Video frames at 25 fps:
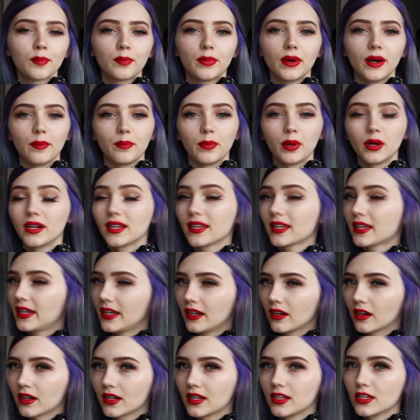but putting
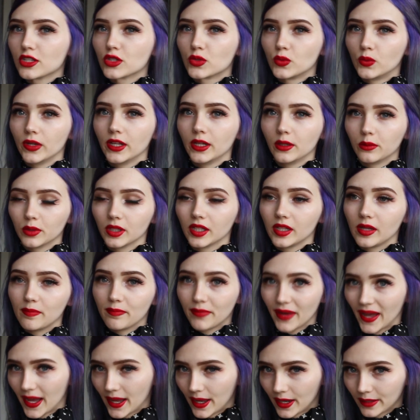heat on it is really, really
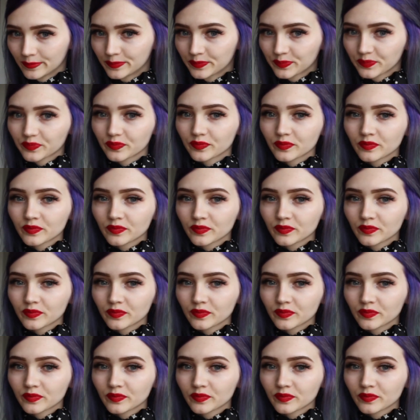bad.